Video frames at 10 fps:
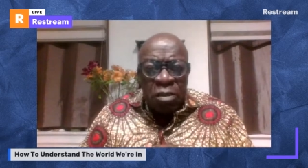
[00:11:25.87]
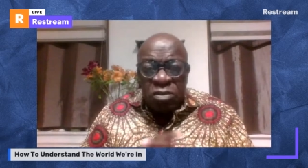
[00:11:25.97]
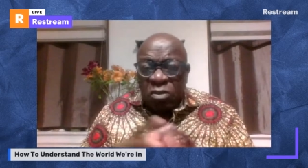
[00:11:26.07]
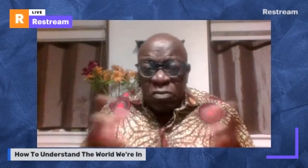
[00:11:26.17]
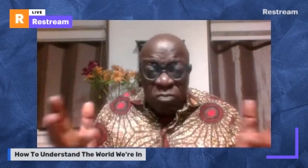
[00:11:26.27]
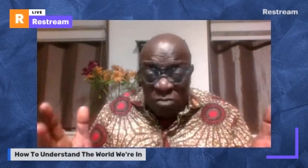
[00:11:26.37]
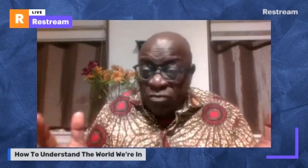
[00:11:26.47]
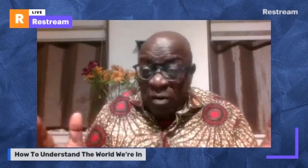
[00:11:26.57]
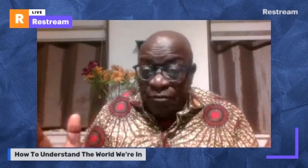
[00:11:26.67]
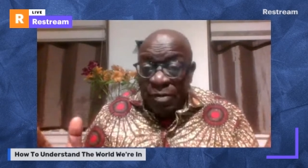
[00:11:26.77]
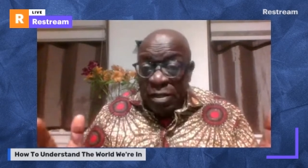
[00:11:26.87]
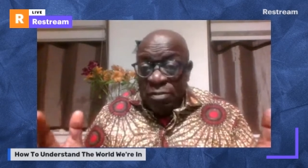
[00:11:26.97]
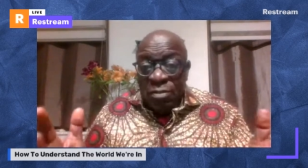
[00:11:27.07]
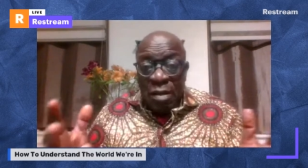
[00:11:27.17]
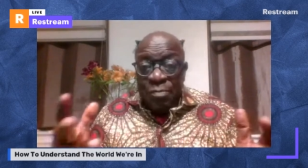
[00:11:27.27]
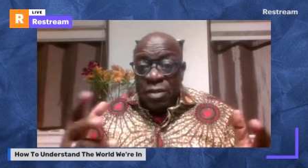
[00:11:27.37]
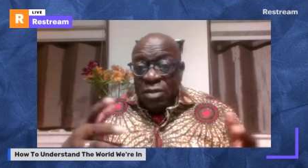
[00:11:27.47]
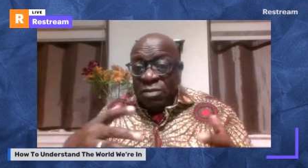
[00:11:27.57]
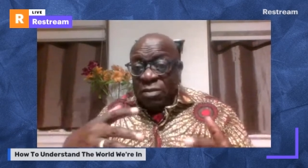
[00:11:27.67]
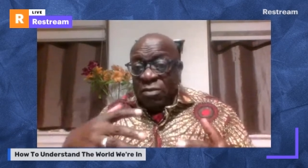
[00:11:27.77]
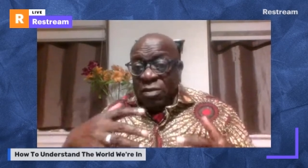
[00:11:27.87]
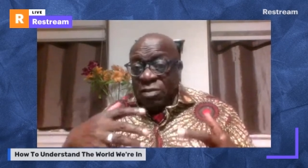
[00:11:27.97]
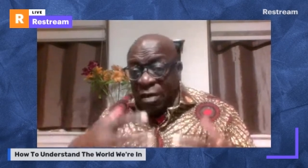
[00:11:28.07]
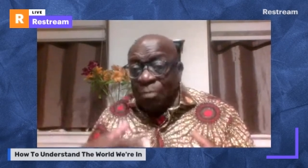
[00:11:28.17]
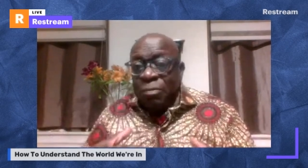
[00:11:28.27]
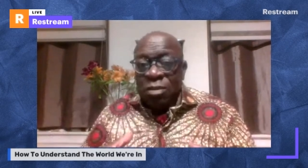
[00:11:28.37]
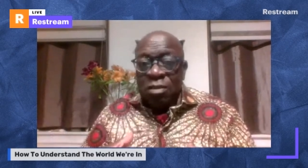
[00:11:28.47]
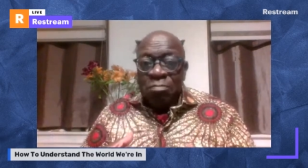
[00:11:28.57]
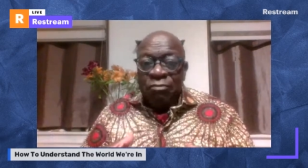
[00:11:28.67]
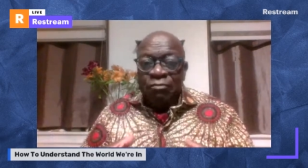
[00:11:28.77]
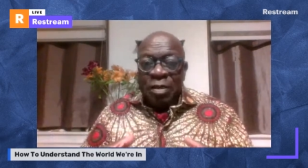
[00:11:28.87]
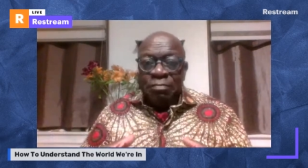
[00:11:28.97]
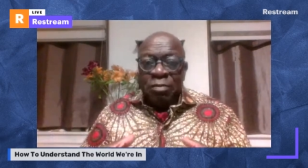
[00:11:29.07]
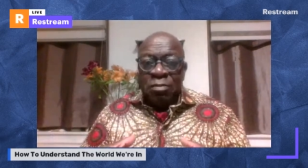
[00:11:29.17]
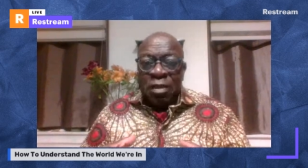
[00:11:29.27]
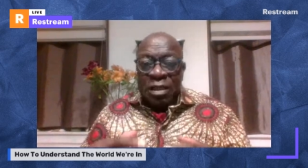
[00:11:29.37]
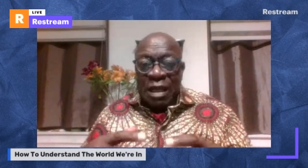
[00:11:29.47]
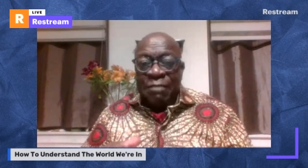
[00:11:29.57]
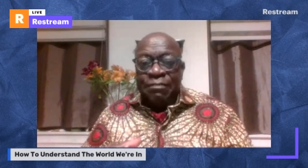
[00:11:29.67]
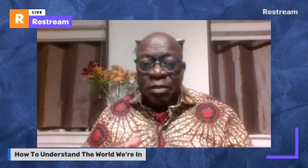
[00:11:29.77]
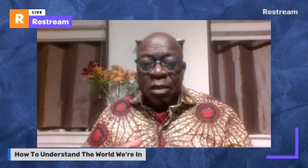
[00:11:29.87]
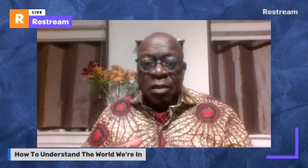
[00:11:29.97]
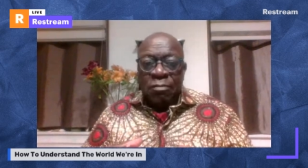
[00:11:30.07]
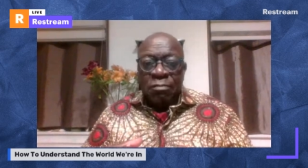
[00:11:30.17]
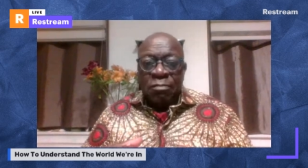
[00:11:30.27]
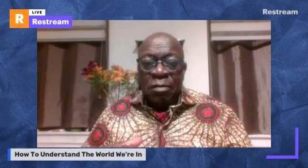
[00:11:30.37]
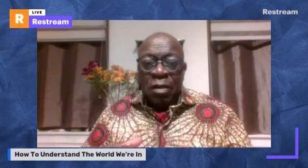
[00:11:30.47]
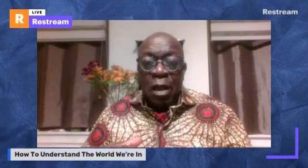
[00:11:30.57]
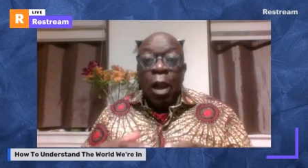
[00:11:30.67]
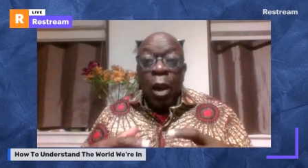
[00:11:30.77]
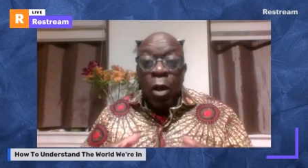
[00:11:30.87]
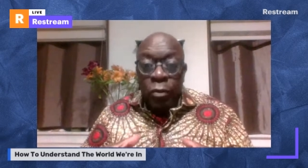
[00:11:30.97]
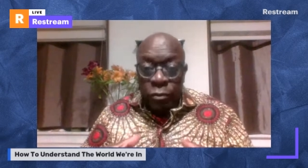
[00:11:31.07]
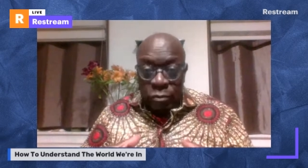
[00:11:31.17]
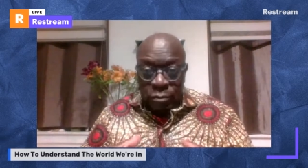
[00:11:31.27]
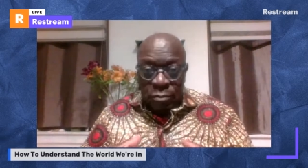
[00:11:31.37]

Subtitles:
So roughly, I mean, there are double the number of people in Africa alone